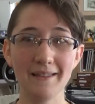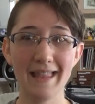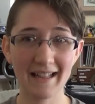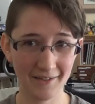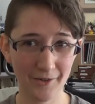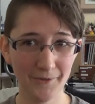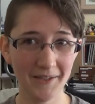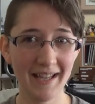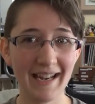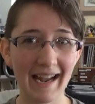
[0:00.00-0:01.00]
that's all for
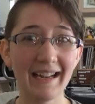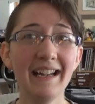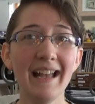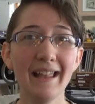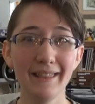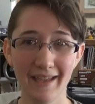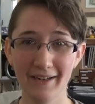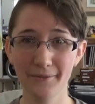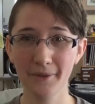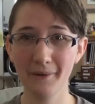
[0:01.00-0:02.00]
today.
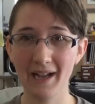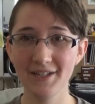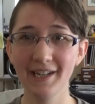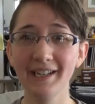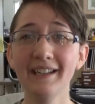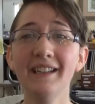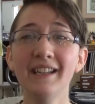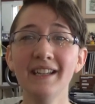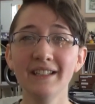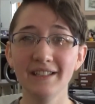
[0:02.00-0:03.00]
Thanks for watching.
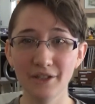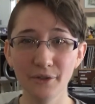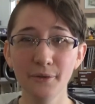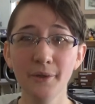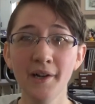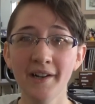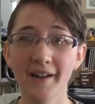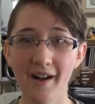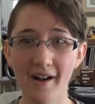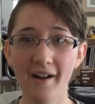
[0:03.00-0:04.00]
You
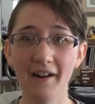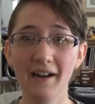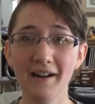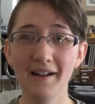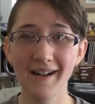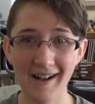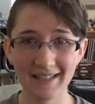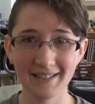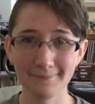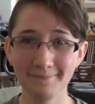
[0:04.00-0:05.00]
are
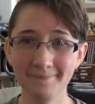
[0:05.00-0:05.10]
awesome.